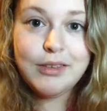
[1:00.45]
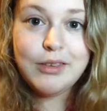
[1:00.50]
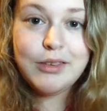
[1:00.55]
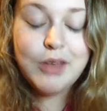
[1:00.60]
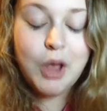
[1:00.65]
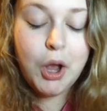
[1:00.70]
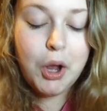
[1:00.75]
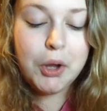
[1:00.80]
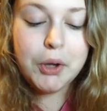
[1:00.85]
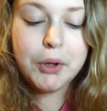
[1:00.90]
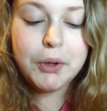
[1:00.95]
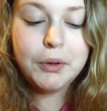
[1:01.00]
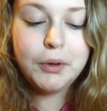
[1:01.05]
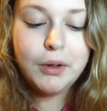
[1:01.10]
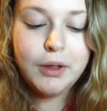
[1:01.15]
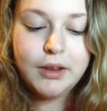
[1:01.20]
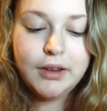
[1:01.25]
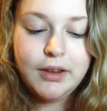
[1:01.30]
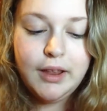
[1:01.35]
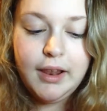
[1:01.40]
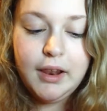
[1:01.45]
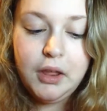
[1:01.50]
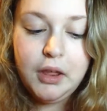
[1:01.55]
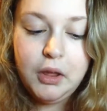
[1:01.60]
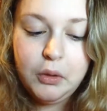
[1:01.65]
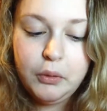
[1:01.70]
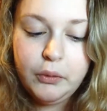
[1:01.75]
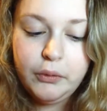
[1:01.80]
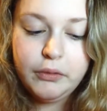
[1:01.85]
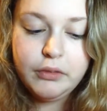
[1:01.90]
So the
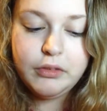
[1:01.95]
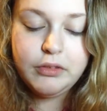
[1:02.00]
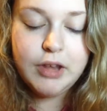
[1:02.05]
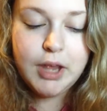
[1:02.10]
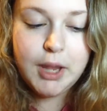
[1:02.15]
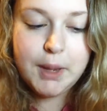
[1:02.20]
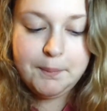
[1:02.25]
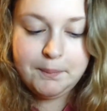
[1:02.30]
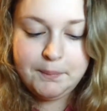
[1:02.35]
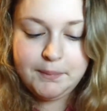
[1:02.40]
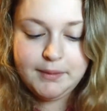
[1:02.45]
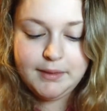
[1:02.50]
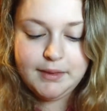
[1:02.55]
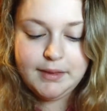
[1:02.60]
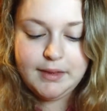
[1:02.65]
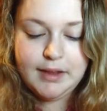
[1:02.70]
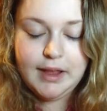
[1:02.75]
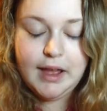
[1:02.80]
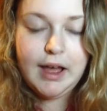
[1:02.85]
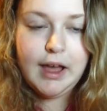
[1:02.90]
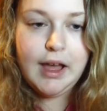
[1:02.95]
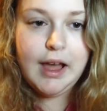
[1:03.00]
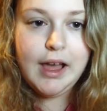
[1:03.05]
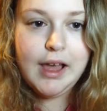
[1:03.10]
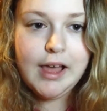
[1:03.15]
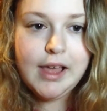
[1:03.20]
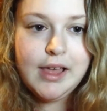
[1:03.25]
little tip that